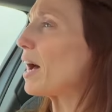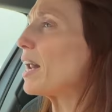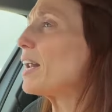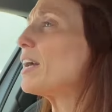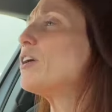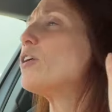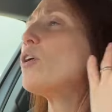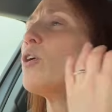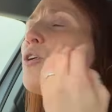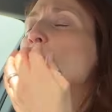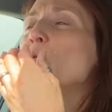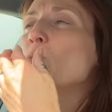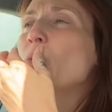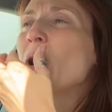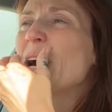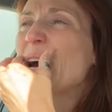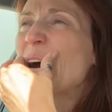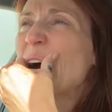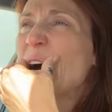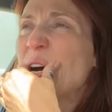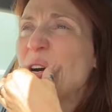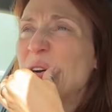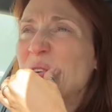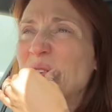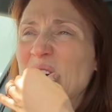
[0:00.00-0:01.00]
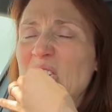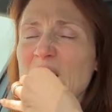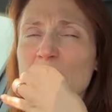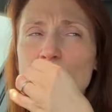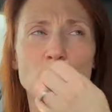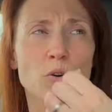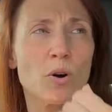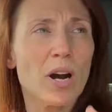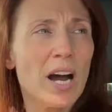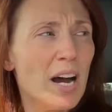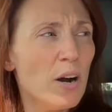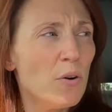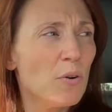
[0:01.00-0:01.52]
it on the way home, and I
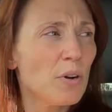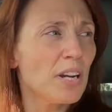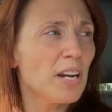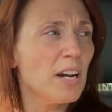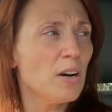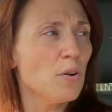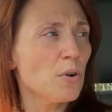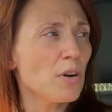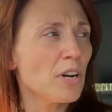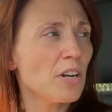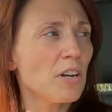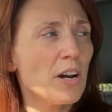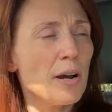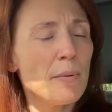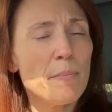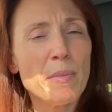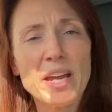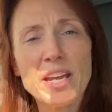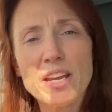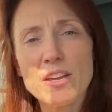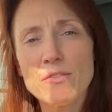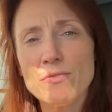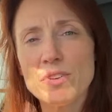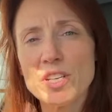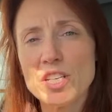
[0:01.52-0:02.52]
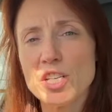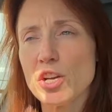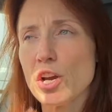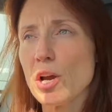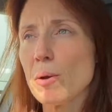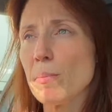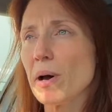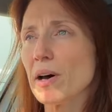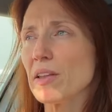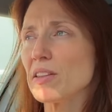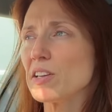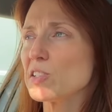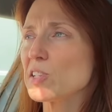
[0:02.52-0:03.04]
thought, how can I make a video
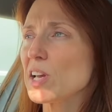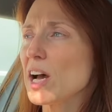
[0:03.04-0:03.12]
about this?